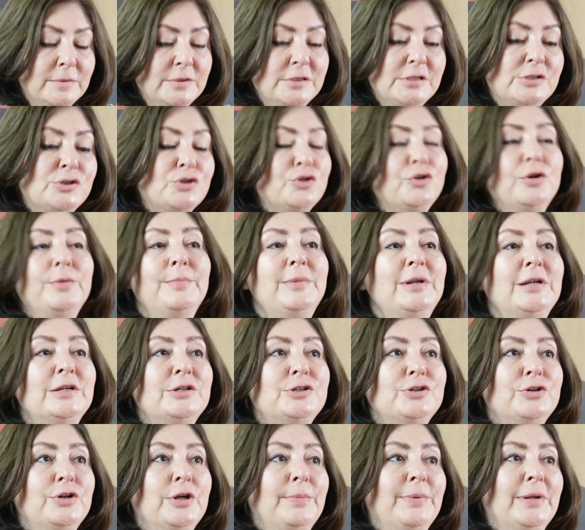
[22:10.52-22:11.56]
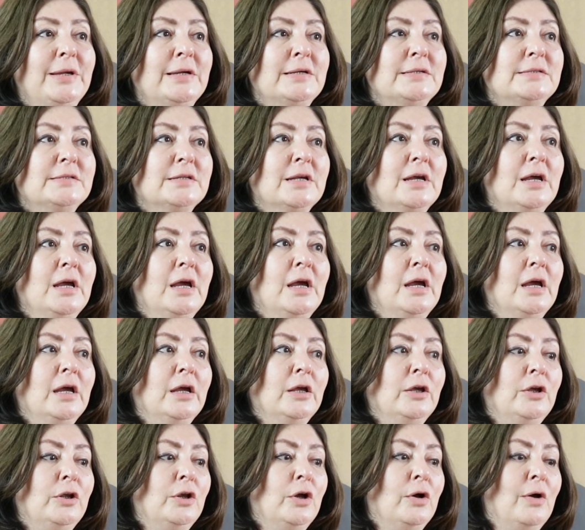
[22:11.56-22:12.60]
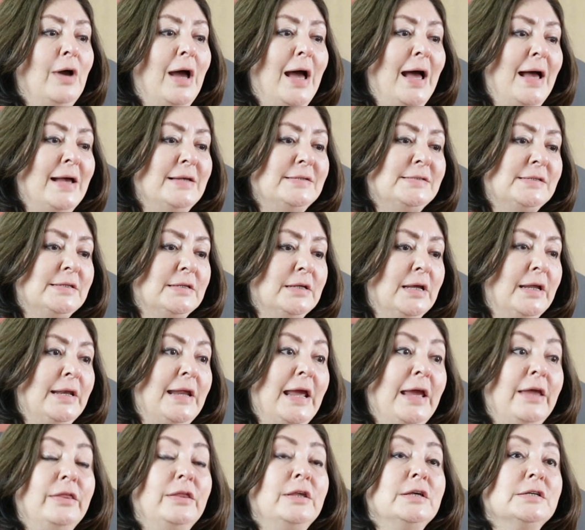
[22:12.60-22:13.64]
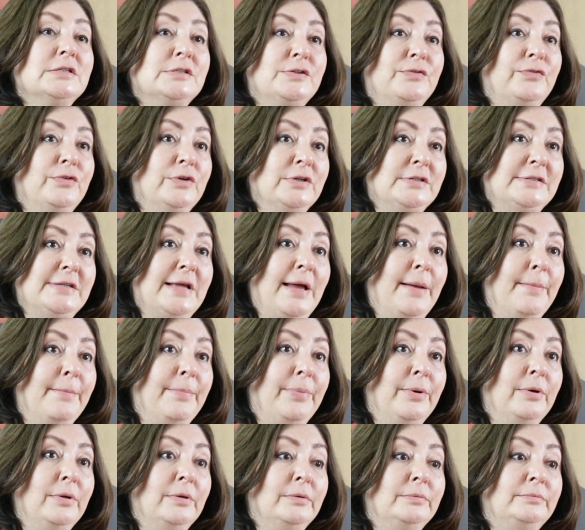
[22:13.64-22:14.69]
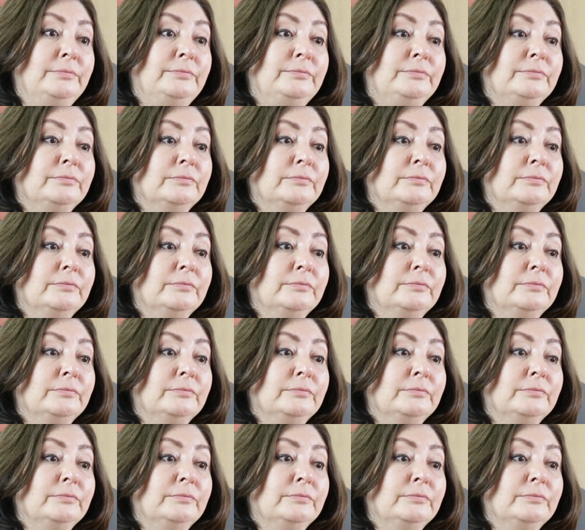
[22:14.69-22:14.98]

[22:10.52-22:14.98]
discriminatory because you know, as an atheist, for example,